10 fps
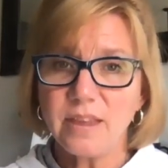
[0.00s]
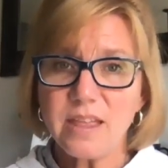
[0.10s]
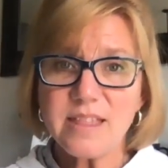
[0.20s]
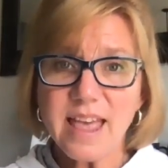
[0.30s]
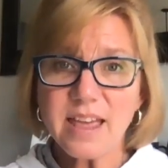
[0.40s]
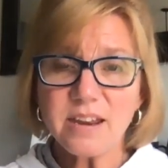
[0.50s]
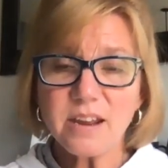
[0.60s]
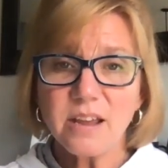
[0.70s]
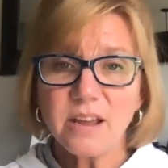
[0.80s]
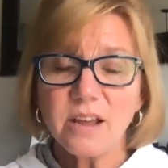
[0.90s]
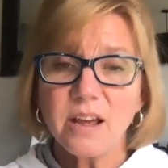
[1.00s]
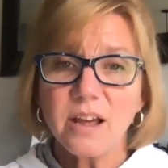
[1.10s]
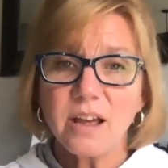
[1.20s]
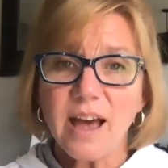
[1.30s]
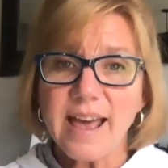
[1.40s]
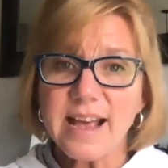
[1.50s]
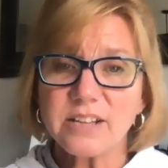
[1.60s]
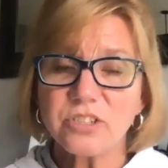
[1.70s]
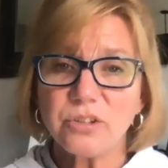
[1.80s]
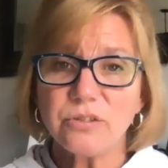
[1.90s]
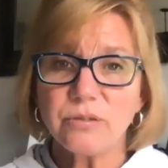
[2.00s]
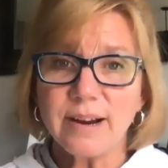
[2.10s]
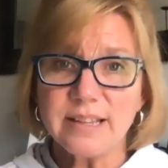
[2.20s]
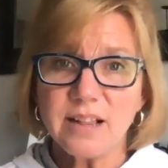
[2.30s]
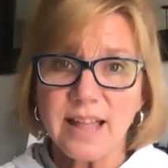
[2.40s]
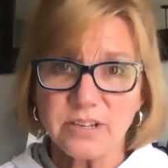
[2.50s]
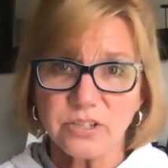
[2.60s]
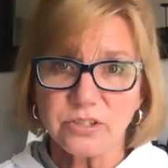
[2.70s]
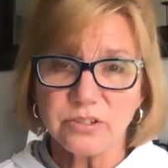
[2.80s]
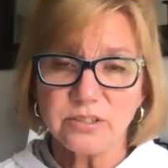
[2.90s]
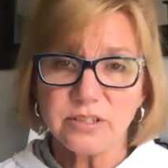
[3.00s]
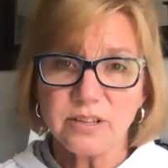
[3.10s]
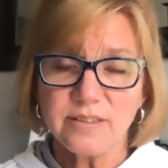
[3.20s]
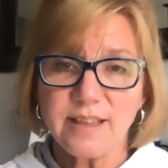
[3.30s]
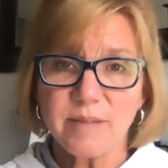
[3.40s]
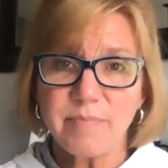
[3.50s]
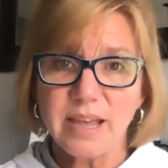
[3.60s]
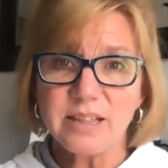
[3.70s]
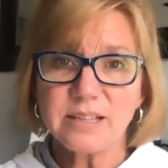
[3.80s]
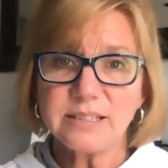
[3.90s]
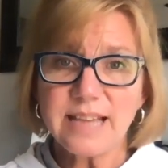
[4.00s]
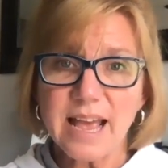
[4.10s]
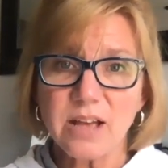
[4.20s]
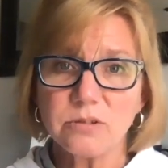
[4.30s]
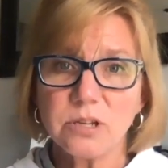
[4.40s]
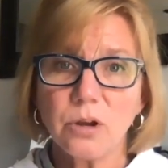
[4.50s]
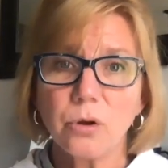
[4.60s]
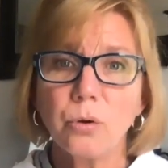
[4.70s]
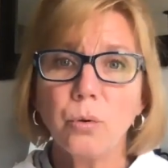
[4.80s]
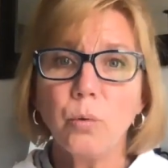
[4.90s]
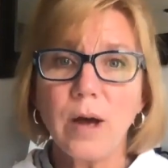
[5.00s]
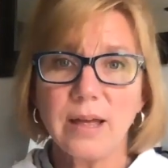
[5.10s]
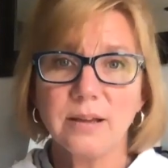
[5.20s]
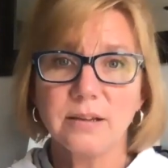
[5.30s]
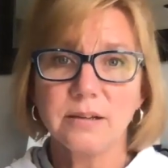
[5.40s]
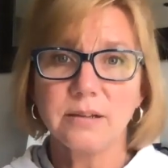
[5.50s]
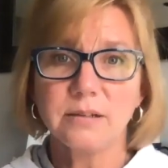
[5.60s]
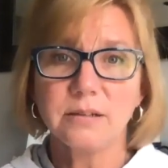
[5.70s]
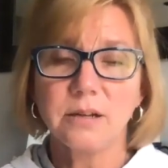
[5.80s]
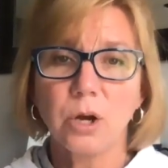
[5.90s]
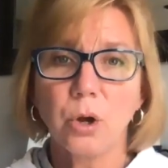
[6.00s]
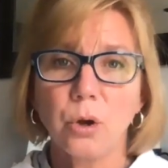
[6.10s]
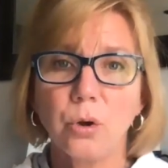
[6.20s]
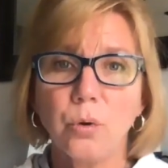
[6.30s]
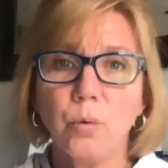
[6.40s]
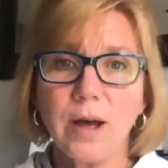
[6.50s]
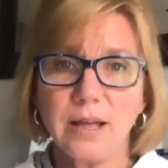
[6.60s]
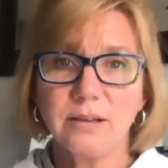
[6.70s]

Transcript: And then I asked you to write the letters that made the sound qu, qu.